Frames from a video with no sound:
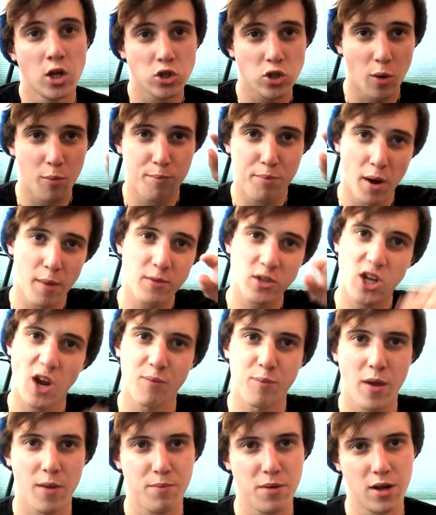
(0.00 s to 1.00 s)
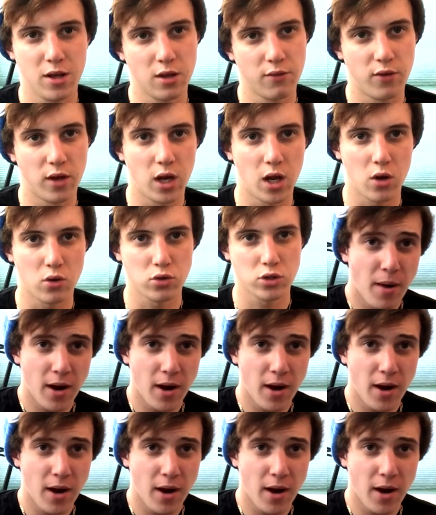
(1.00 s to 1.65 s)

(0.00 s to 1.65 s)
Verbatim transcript: So put Chef Peepee in the videos.